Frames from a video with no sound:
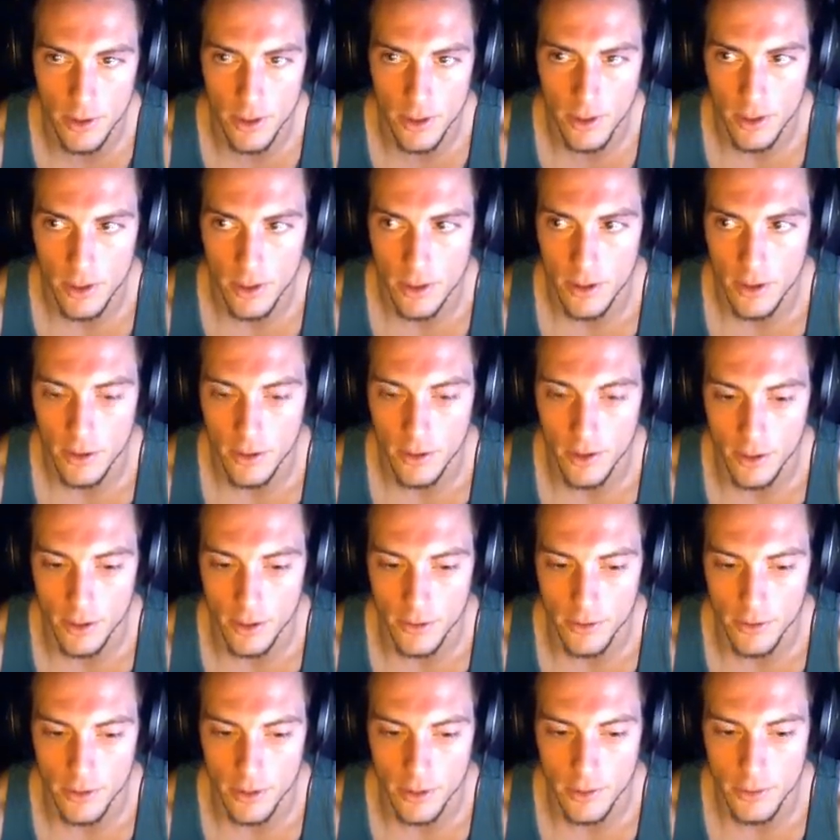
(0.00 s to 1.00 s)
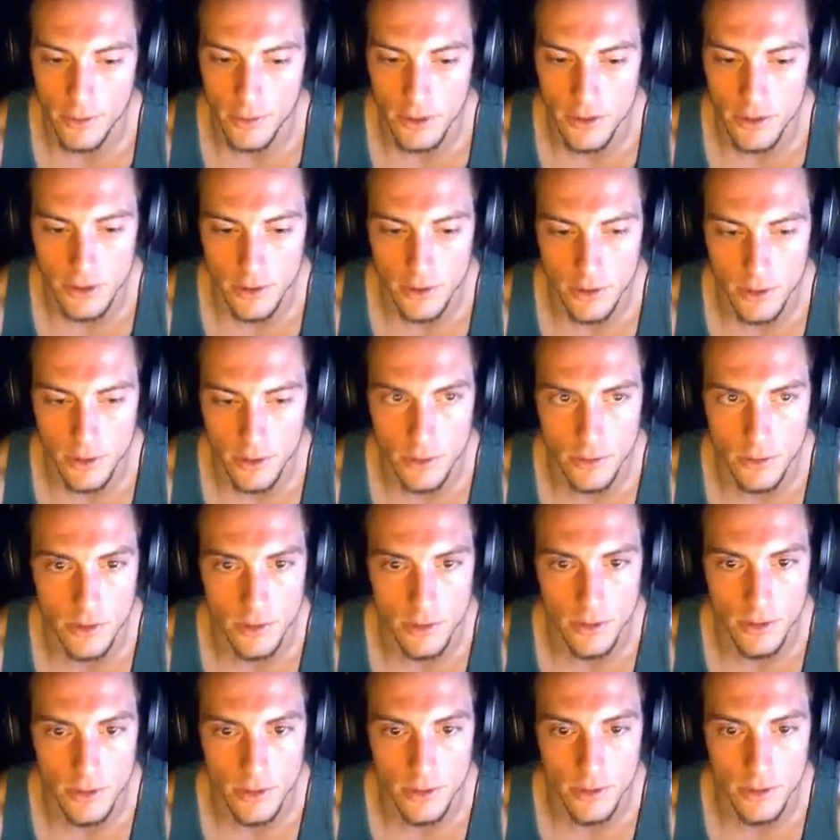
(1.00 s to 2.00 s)
Okay, so now I'm going to show you
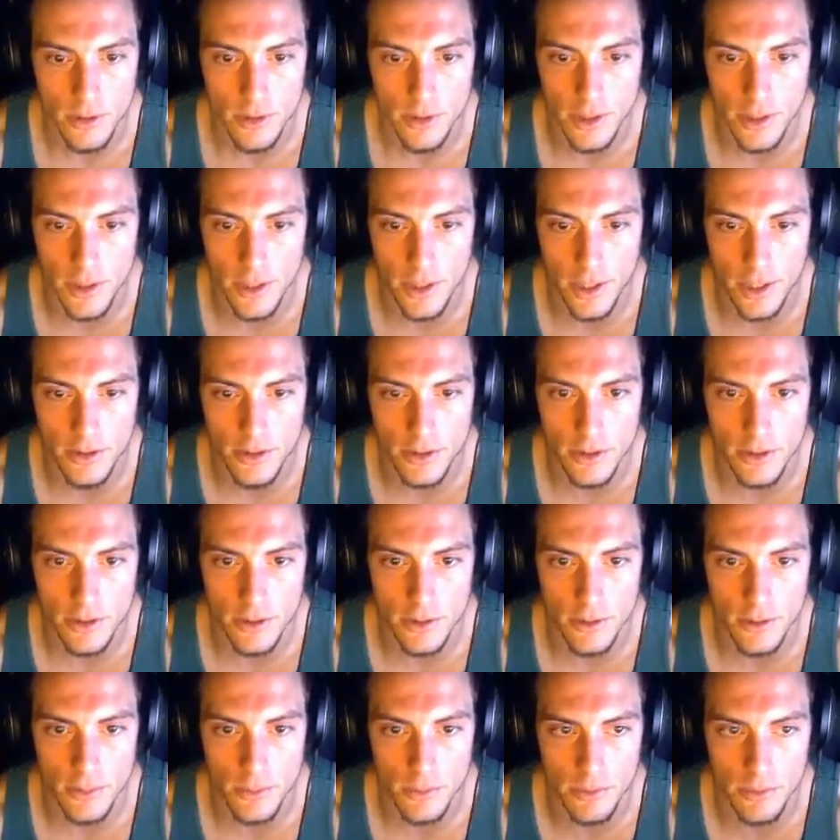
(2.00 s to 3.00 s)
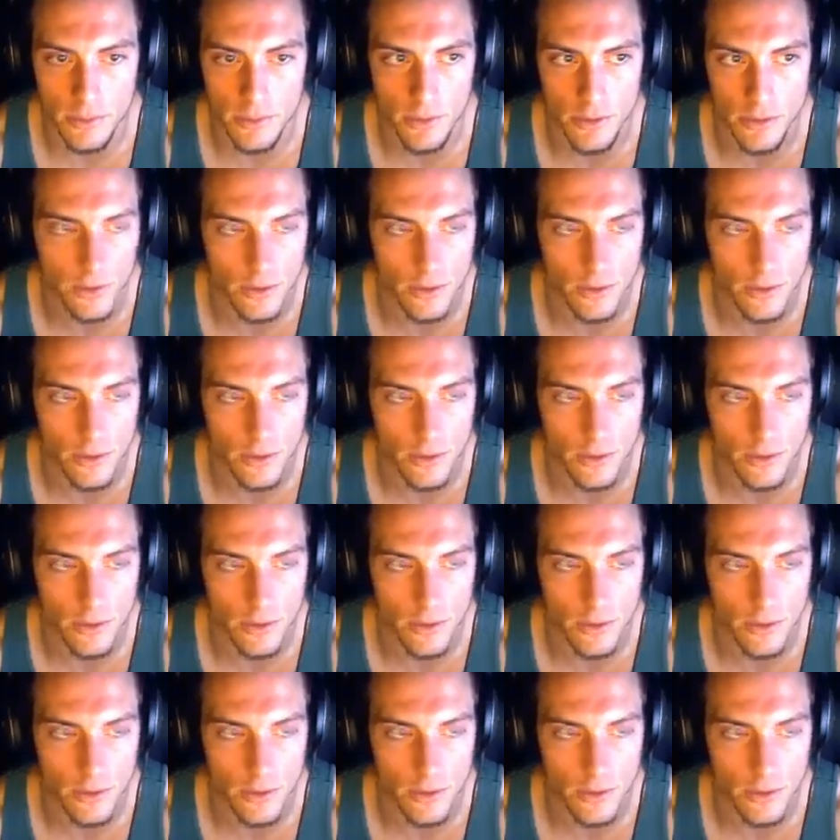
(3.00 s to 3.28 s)
in action what it looks like.